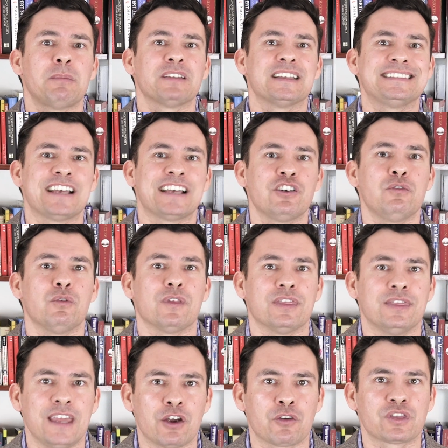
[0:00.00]
be able to tell you
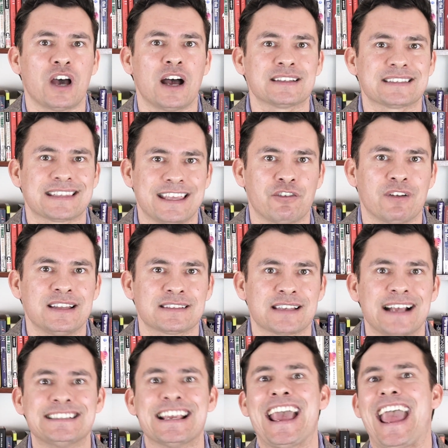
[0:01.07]
their thoughts, their
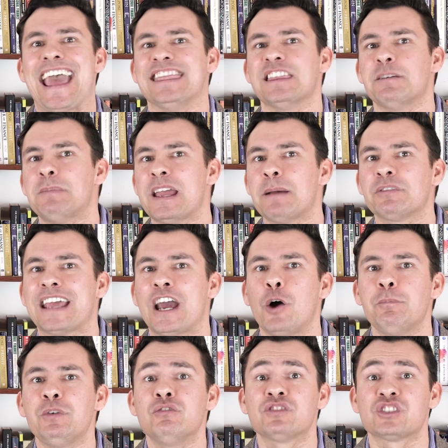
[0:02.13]
insights, and to be able to
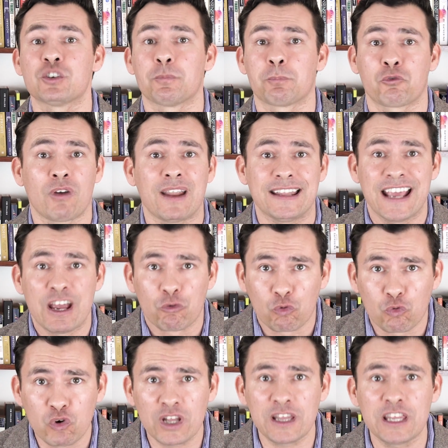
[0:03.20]
help you create
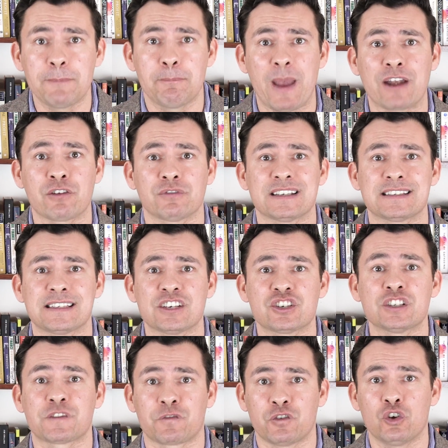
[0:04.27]
really better
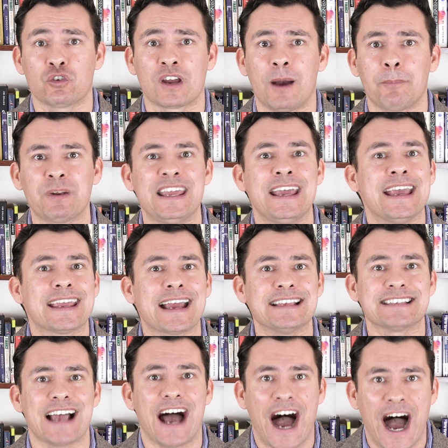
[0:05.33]
decisions for your company.
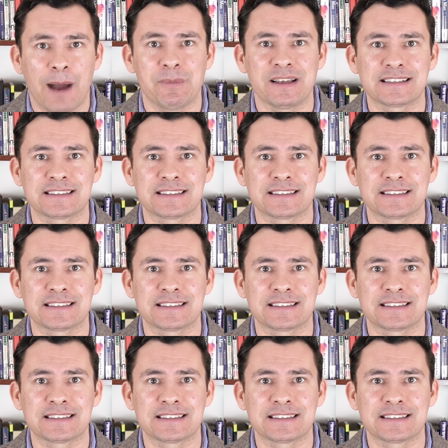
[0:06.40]
Guys, I'm